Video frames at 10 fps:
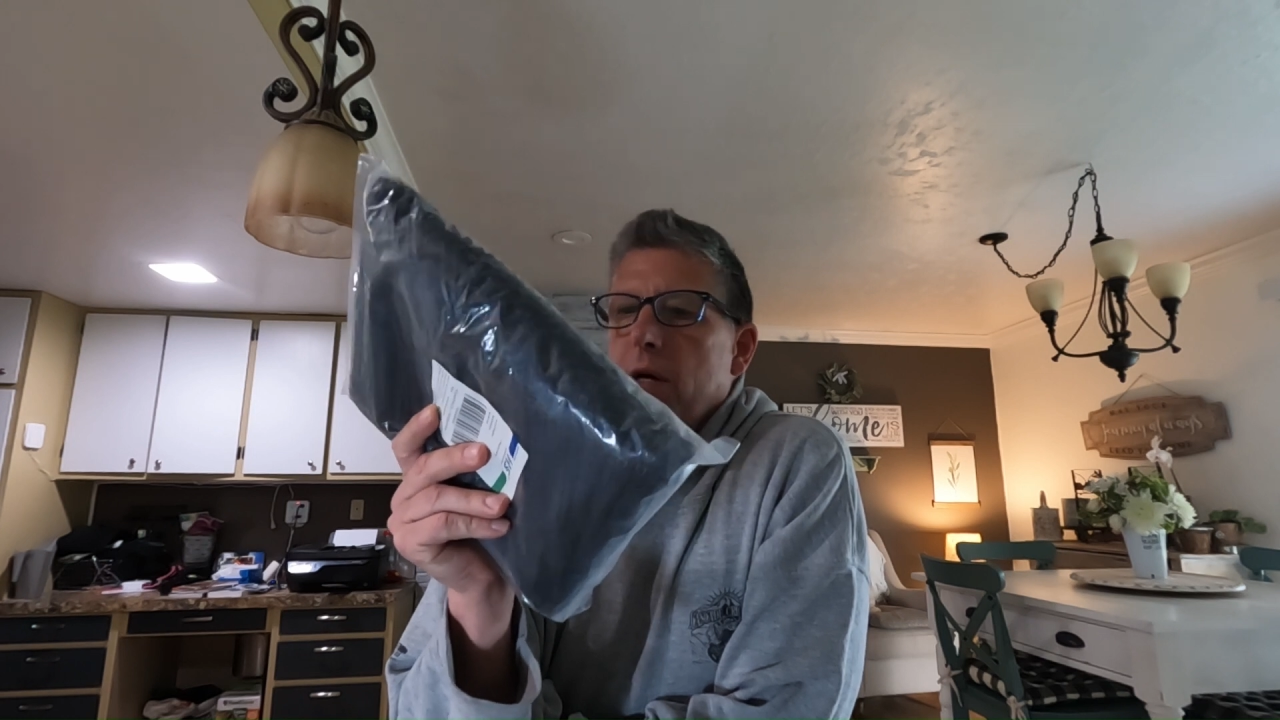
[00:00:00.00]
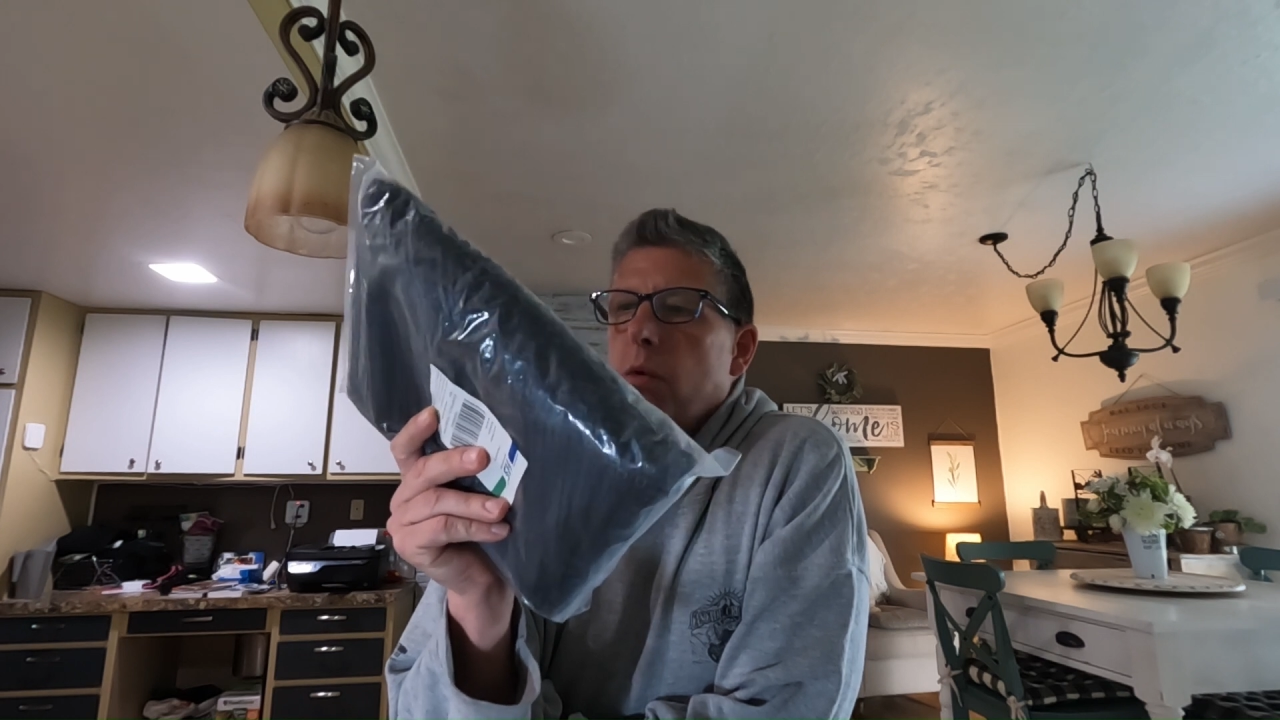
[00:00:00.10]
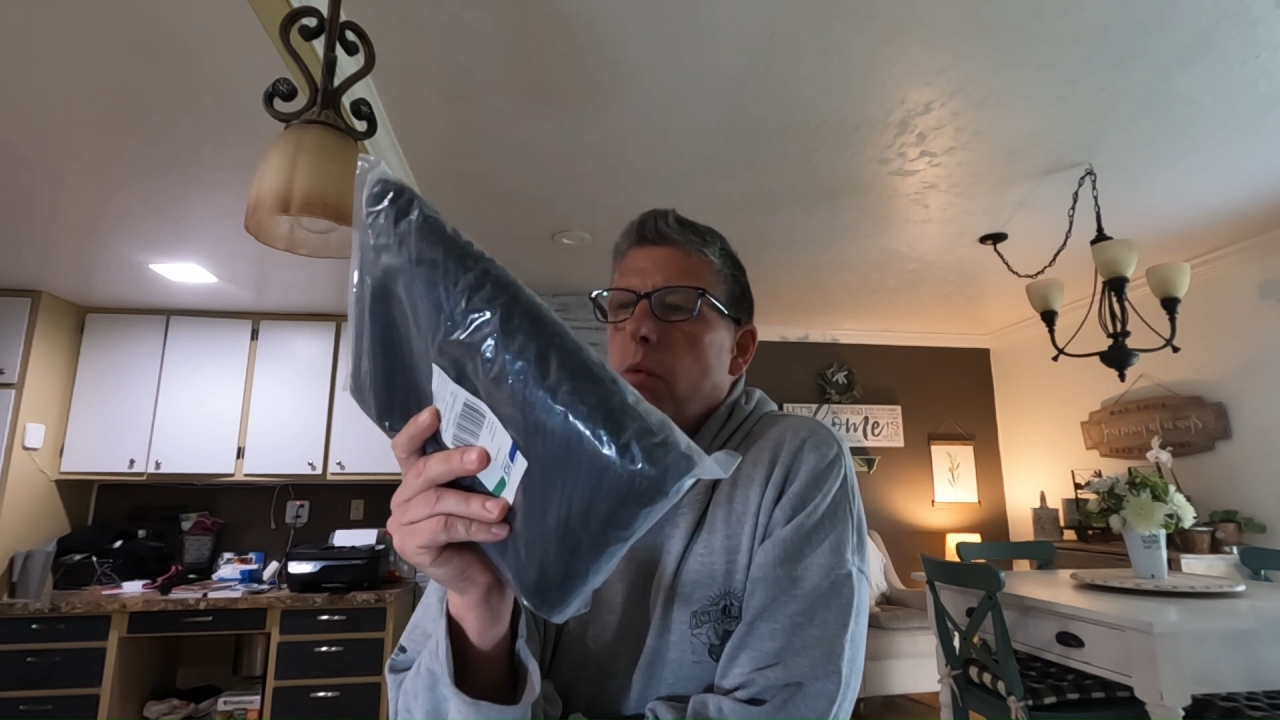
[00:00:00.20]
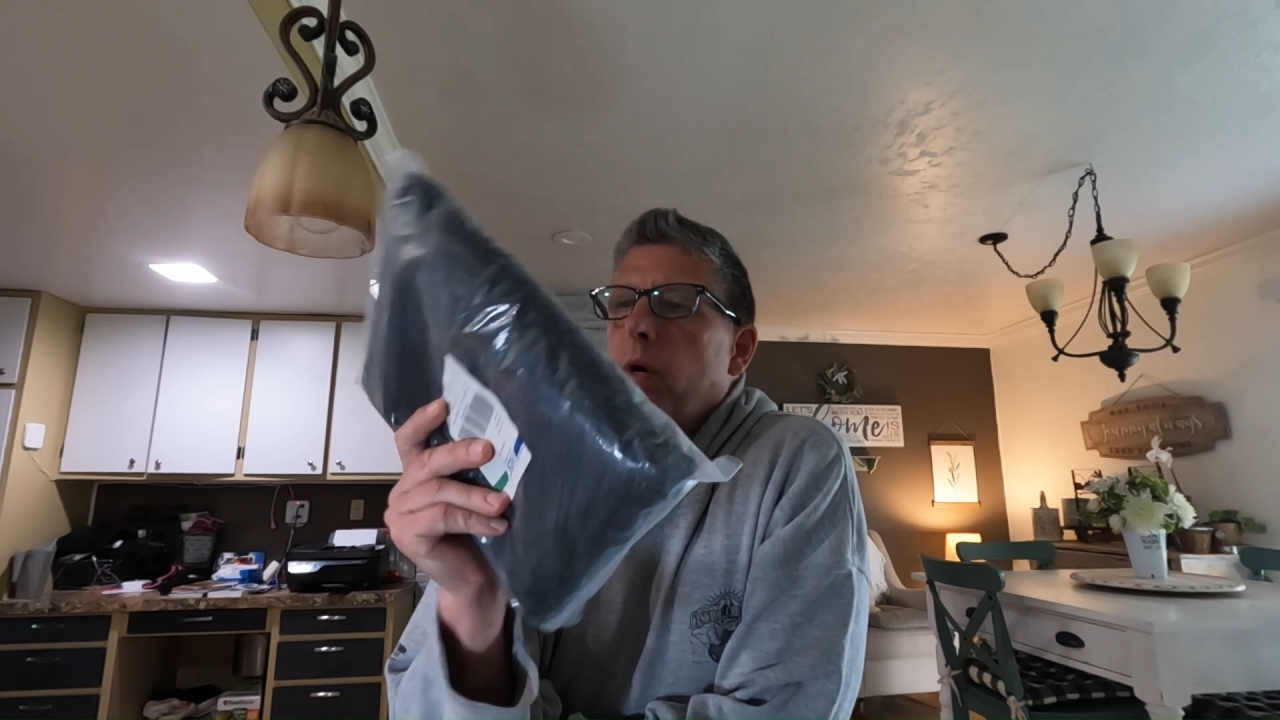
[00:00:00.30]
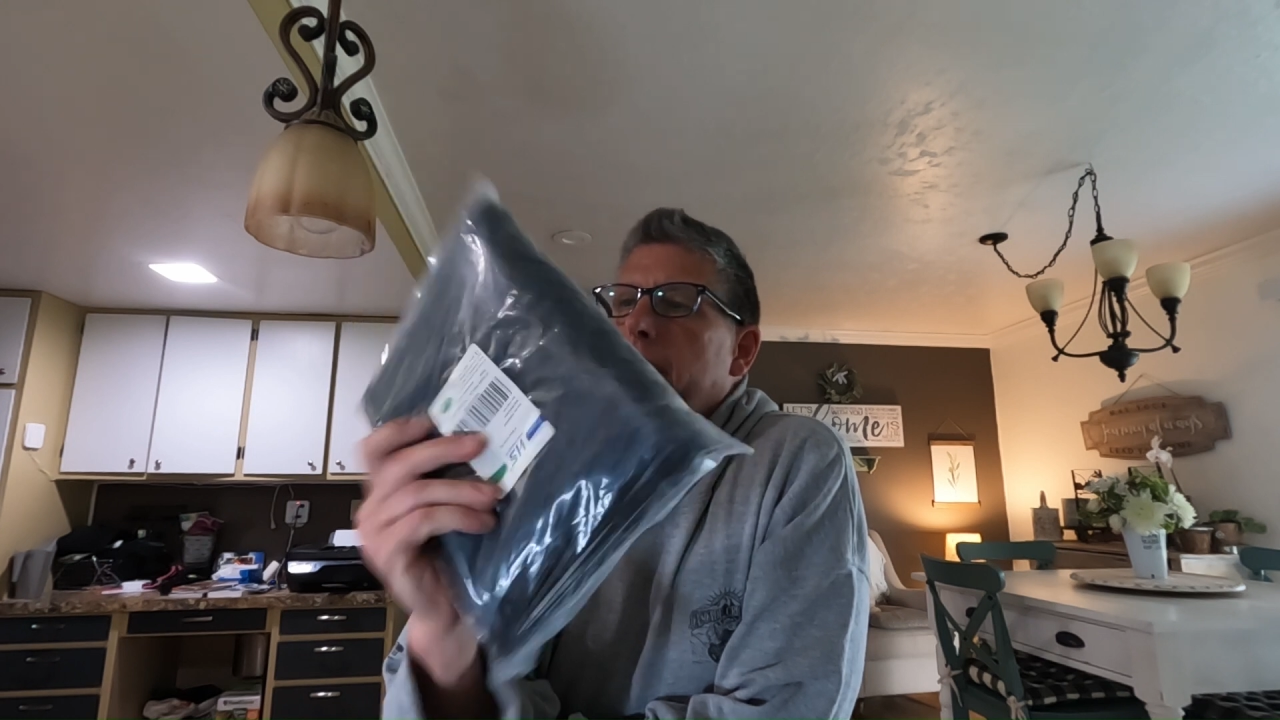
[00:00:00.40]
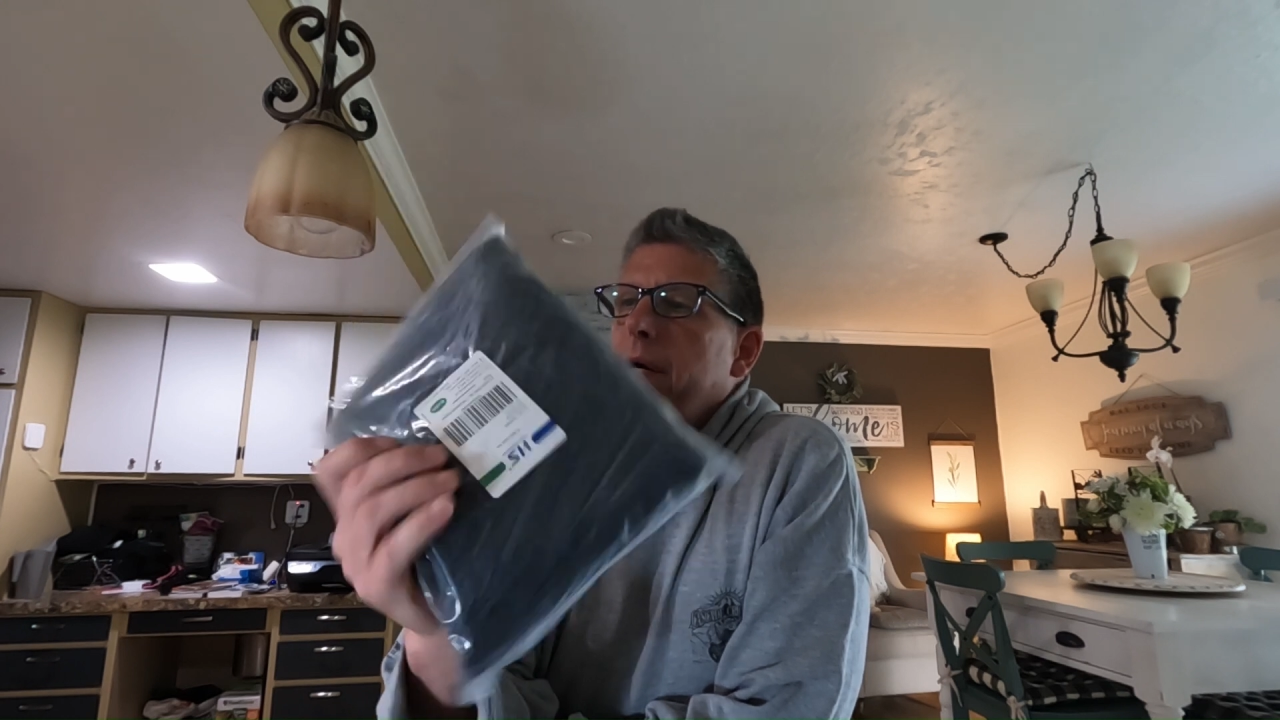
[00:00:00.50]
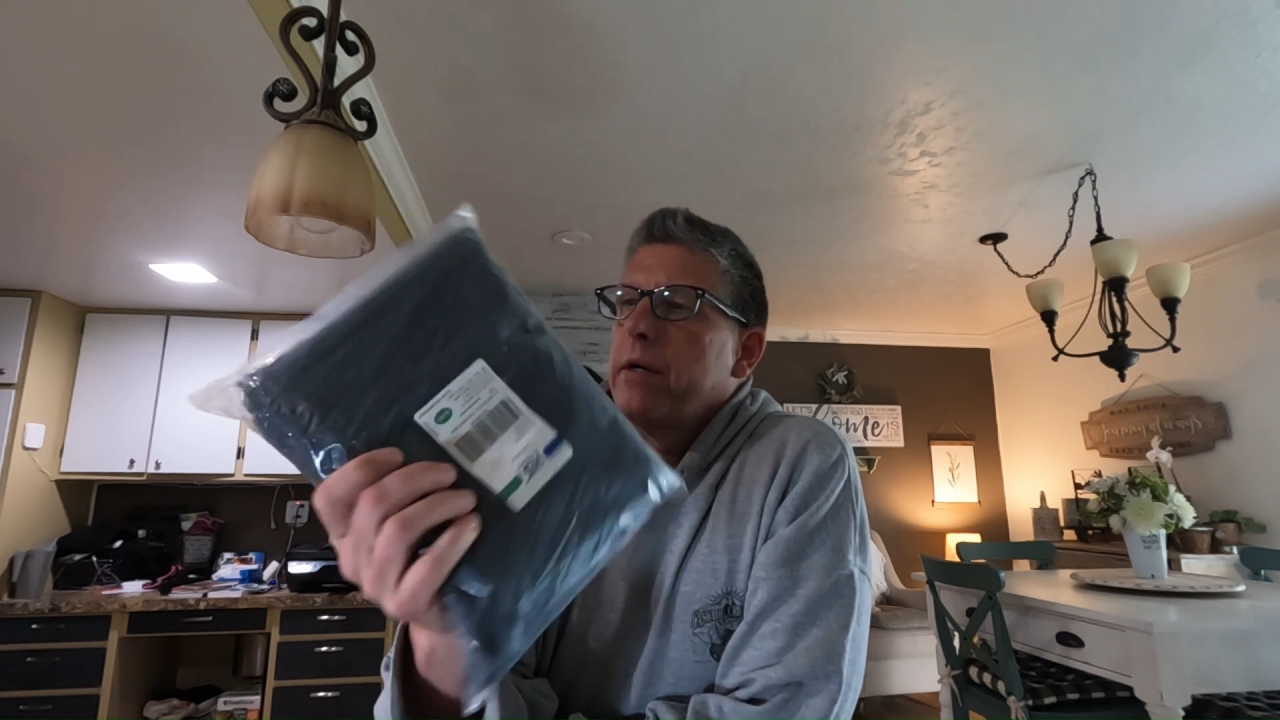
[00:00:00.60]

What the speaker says: wire